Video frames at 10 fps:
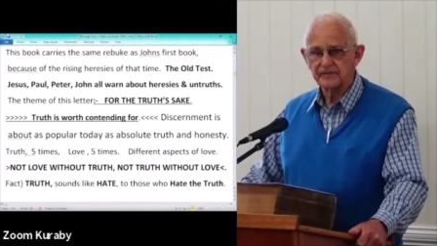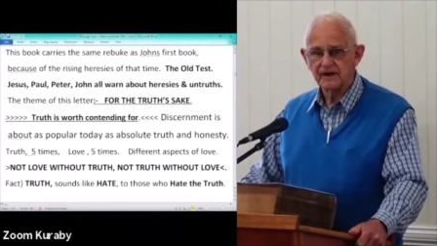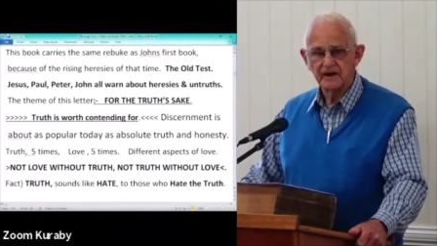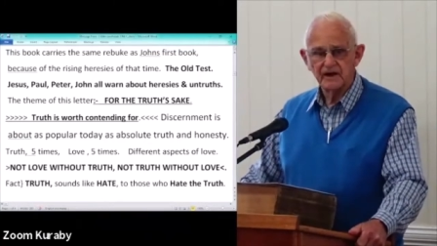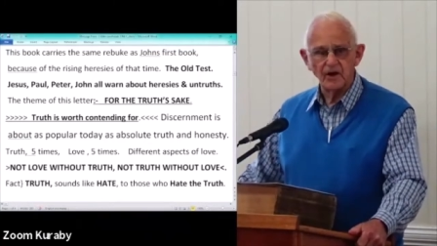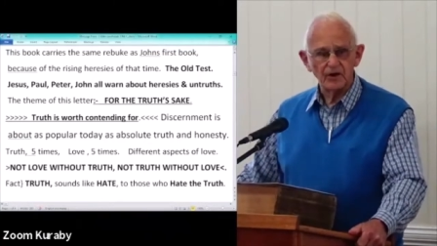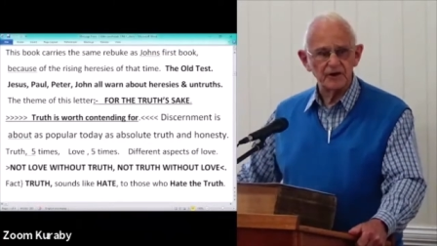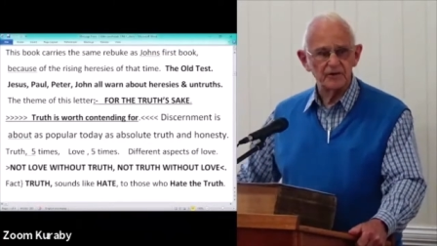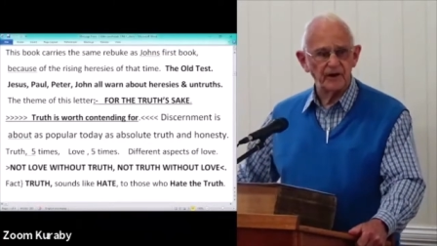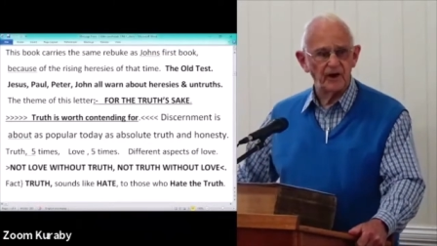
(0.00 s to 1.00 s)
He
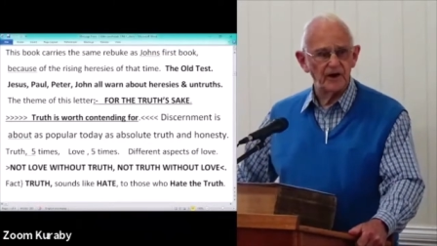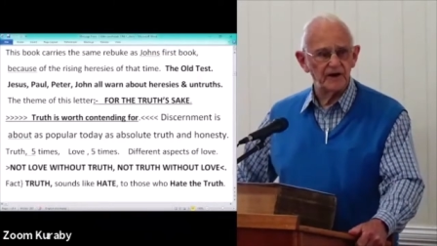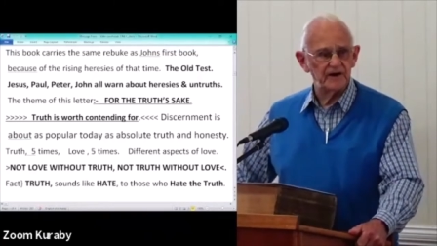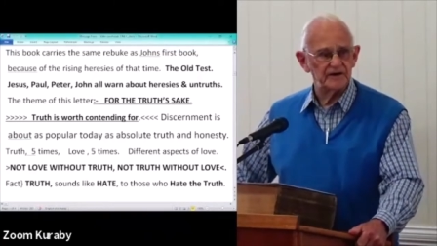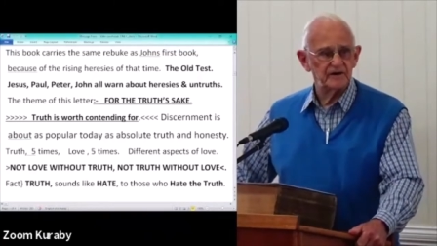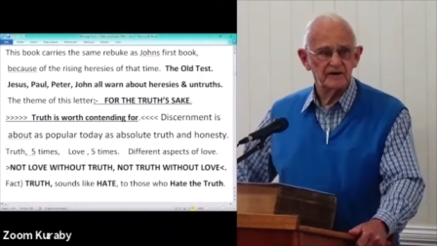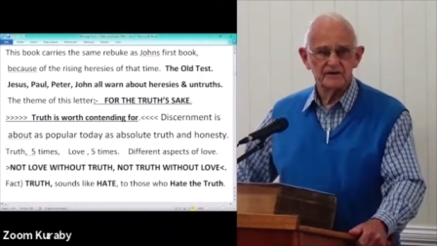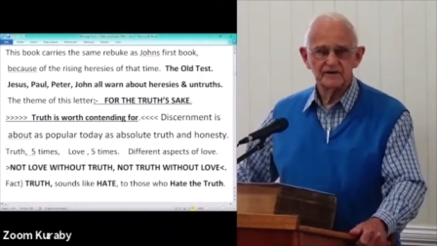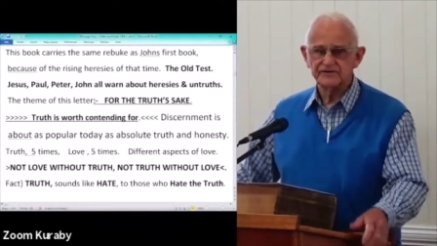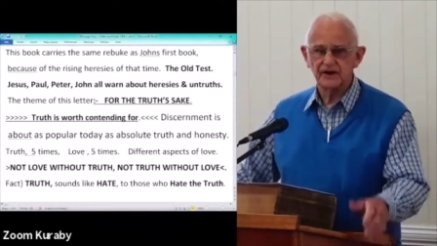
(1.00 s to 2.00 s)
occupied in
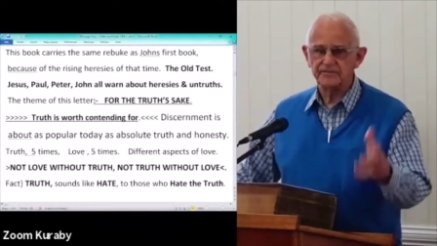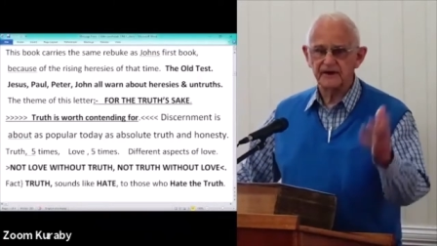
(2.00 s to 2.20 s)
something